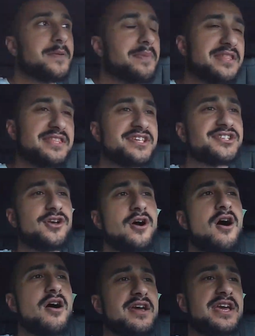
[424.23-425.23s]
But this
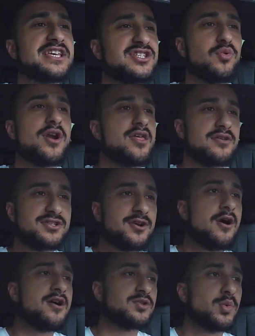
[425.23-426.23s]
car is one of those
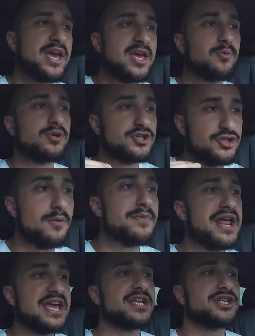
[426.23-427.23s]
cars where it will
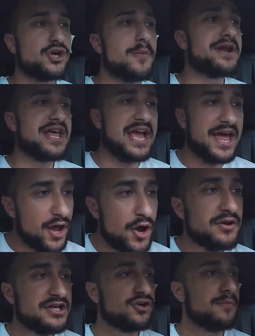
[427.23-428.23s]
dominate and
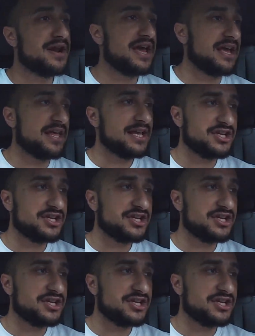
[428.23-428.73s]
only dominate.